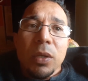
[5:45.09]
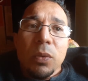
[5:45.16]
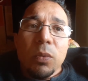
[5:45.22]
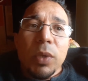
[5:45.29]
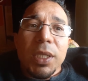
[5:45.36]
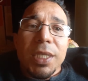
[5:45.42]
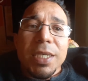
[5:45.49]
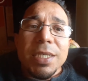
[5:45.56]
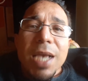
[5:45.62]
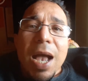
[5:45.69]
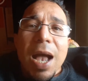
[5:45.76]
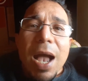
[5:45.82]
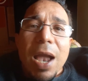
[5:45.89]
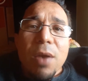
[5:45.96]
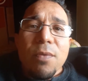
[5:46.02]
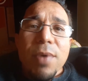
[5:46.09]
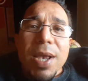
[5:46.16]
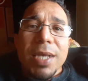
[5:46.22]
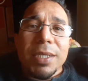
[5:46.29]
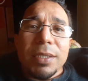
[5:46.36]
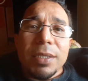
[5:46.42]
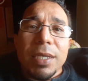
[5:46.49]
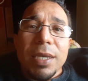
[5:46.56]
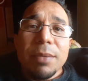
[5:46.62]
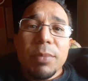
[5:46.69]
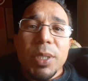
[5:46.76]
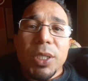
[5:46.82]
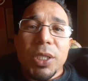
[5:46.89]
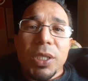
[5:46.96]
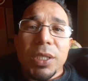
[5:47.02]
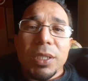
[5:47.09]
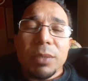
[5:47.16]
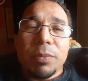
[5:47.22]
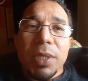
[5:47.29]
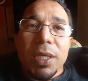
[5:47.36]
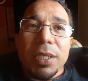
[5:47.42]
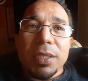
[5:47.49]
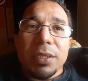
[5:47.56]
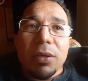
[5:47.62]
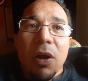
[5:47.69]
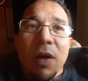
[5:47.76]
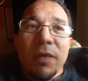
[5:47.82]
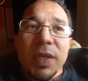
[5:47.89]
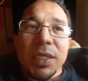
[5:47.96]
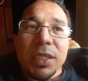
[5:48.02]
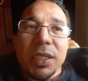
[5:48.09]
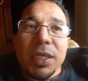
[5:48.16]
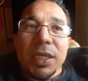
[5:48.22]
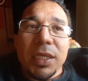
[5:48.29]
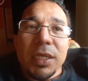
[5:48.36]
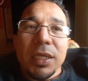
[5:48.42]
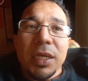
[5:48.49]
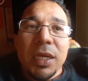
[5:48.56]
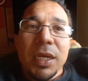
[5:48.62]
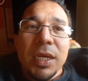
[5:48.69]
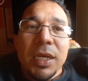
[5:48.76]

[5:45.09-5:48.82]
with these high res images, because obviously